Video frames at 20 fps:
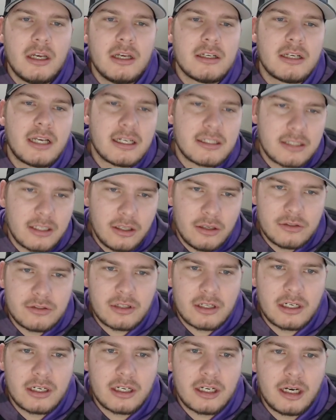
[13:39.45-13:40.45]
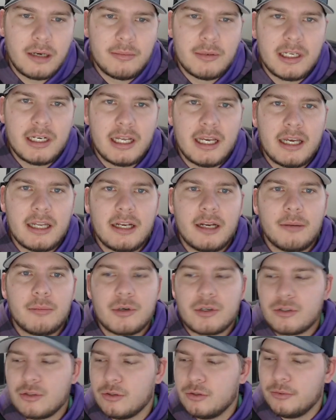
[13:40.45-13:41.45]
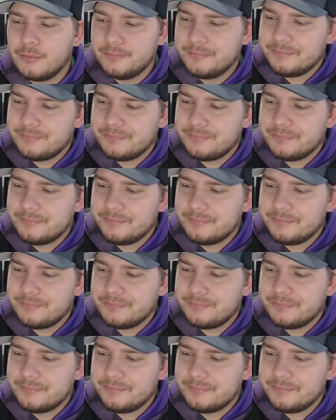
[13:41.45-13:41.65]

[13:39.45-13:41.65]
Costellos are going to come in at number two.